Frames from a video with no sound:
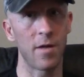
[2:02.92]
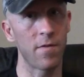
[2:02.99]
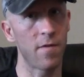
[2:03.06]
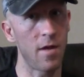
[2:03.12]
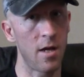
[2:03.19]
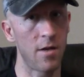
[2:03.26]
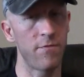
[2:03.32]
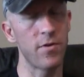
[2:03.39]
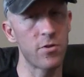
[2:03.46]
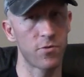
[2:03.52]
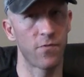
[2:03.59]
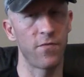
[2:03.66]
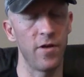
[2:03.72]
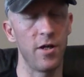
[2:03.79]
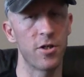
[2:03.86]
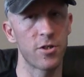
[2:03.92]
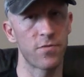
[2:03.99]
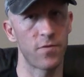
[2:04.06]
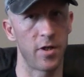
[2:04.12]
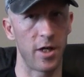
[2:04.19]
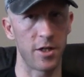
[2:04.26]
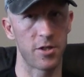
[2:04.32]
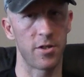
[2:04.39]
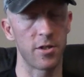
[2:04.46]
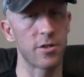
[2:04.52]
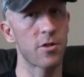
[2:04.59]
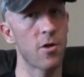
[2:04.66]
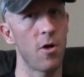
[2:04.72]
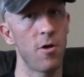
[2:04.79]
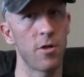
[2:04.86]
means individual feeders for each of
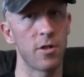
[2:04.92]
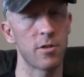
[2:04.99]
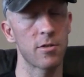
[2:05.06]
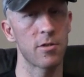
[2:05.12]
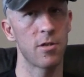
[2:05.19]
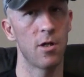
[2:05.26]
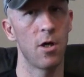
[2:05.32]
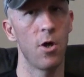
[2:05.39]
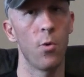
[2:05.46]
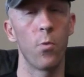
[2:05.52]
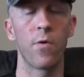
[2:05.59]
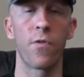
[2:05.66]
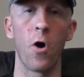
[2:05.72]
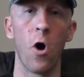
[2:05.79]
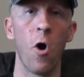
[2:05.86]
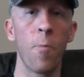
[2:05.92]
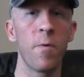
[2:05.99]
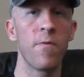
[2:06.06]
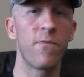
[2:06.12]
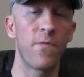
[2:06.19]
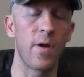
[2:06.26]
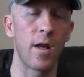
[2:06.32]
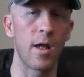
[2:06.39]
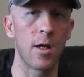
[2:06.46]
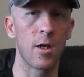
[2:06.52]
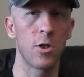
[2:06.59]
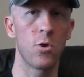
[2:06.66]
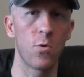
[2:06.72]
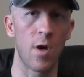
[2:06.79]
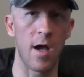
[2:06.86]
these colonies. With open
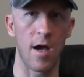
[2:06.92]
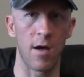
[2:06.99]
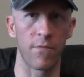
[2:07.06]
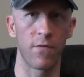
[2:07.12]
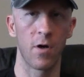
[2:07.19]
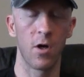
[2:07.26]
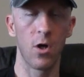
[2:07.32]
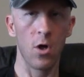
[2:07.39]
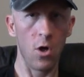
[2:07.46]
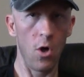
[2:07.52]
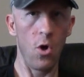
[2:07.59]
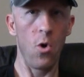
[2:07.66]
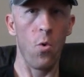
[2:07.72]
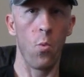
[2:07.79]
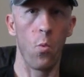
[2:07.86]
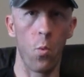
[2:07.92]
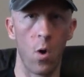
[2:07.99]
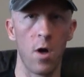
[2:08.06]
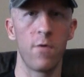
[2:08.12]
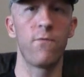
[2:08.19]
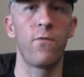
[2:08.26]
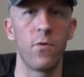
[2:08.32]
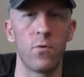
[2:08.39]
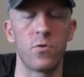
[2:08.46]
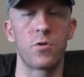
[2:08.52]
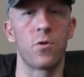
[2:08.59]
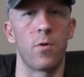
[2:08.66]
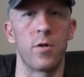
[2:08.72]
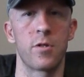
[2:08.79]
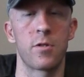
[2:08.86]
feeding, you have one food
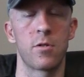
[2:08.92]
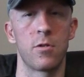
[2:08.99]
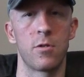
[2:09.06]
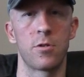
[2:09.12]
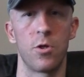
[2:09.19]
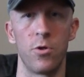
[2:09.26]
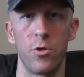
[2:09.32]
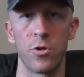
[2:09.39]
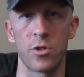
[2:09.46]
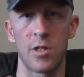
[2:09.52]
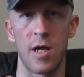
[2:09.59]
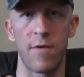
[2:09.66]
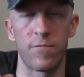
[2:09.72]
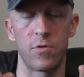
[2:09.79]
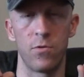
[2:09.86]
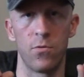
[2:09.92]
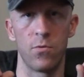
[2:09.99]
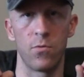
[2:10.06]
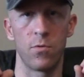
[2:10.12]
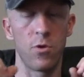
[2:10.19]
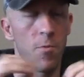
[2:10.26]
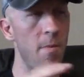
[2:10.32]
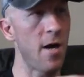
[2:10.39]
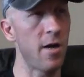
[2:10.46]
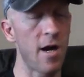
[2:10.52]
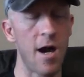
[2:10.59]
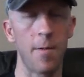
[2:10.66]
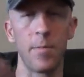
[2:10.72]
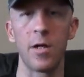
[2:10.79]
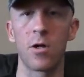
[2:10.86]
source. So you just have to, no matter
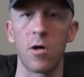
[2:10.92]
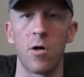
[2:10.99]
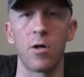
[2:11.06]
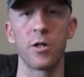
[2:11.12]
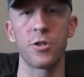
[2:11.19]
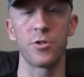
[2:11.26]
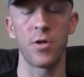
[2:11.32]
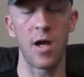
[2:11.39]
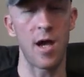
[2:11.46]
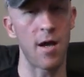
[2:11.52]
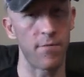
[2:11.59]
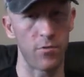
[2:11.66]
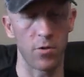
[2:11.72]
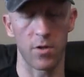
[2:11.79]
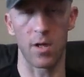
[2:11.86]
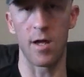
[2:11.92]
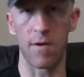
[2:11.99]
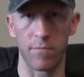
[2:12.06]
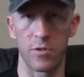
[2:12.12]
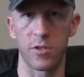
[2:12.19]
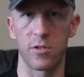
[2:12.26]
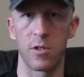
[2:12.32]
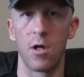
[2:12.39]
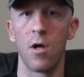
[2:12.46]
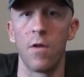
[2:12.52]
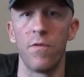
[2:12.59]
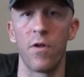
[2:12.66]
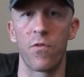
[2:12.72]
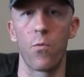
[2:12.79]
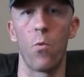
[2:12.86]
how many colonies you can have just
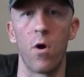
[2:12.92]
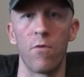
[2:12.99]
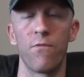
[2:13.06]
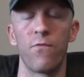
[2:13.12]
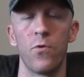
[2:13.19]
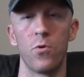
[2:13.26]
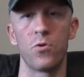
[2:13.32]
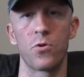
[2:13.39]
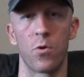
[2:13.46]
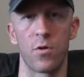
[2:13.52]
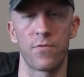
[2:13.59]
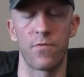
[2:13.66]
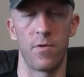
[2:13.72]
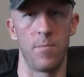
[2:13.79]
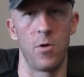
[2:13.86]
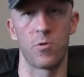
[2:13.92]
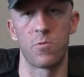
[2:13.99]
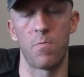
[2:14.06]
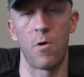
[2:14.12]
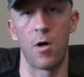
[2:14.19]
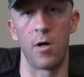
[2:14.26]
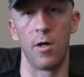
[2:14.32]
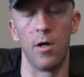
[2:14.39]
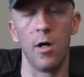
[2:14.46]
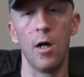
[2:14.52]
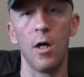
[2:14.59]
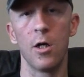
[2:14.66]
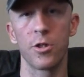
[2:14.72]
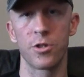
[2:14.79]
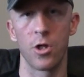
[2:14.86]
this one food source for the most part.
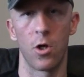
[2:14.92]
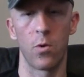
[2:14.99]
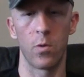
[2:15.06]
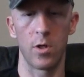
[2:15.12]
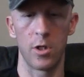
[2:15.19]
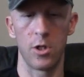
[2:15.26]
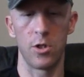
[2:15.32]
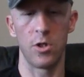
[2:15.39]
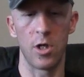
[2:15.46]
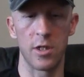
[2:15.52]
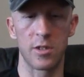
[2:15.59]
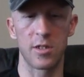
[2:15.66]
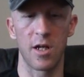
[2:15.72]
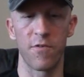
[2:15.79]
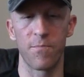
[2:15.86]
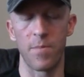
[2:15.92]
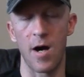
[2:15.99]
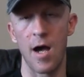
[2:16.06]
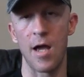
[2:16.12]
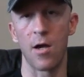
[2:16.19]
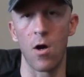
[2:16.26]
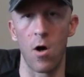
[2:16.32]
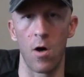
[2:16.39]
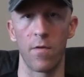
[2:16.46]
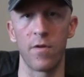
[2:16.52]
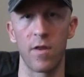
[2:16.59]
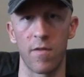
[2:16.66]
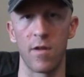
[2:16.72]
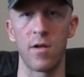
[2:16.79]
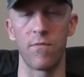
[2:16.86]
So instead of buying all
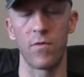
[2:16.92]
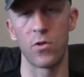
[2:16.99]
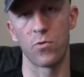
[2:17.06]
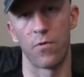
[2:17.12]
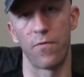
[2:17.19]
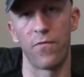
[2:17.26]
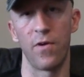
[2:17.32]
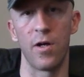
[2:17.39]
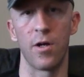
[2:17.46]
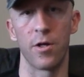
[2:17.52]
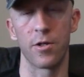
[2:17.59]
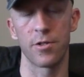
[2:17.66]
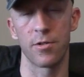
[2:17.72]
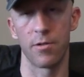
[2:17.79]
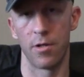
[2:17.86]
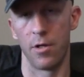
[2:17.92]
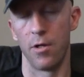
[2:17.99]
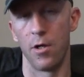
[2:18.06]
these individual feeders,